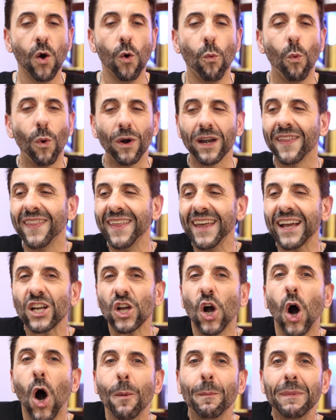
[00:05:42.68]
what are their
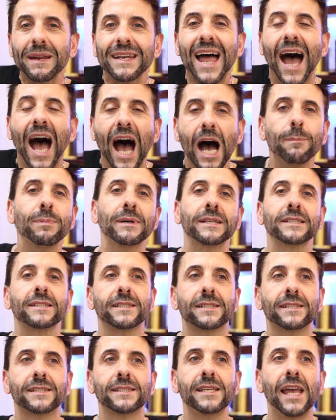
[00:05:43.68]
common
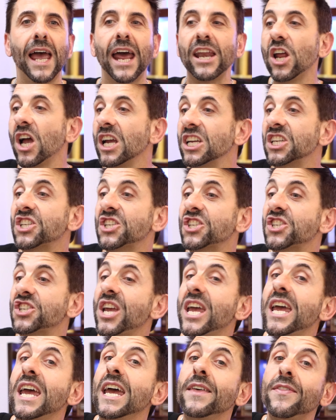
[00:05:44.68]
habits? And I
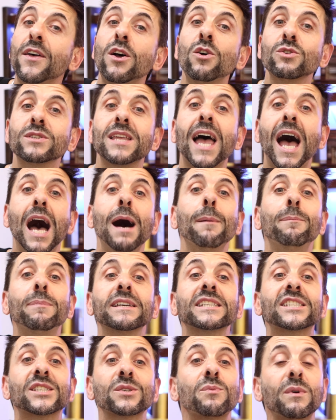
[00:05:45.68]
share those
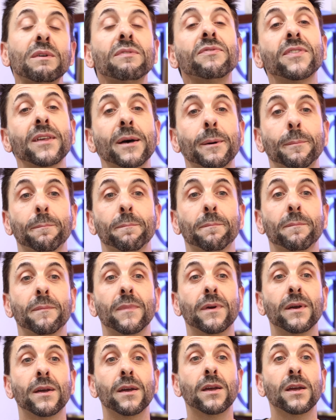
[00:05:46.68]
habits with them.
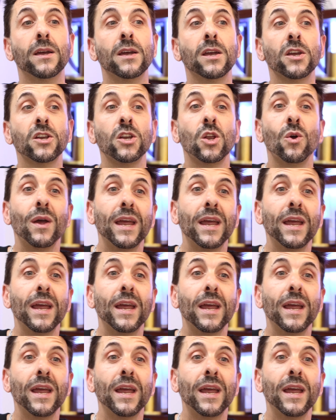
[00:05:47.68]
You know,